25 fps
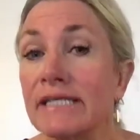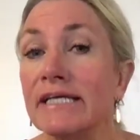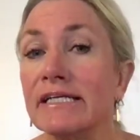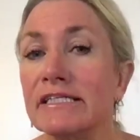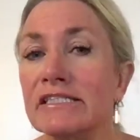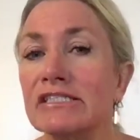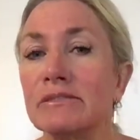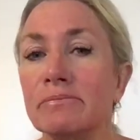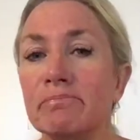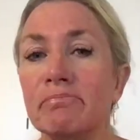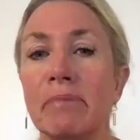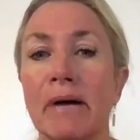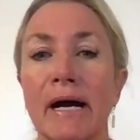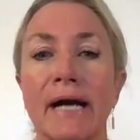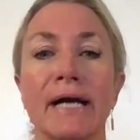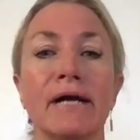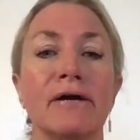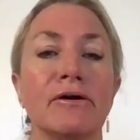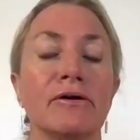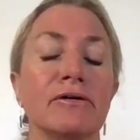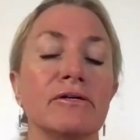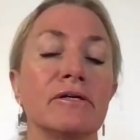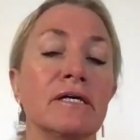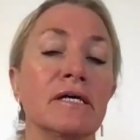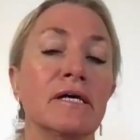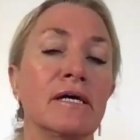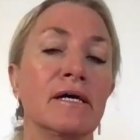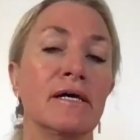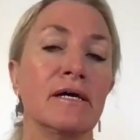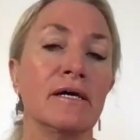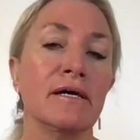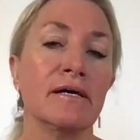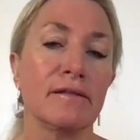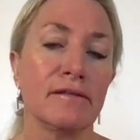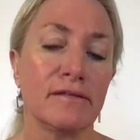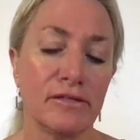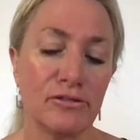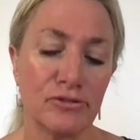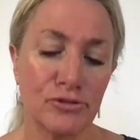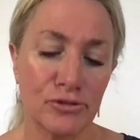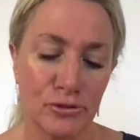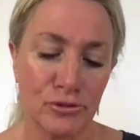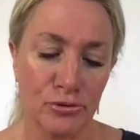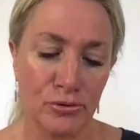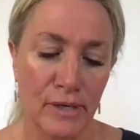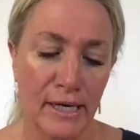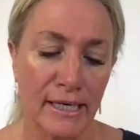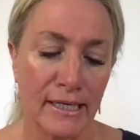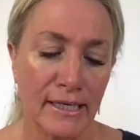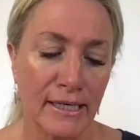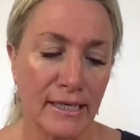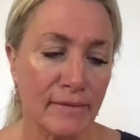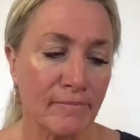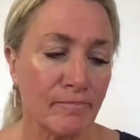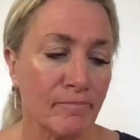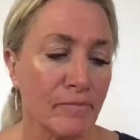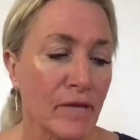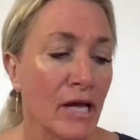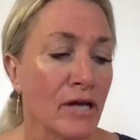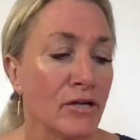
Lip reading: inspired this training.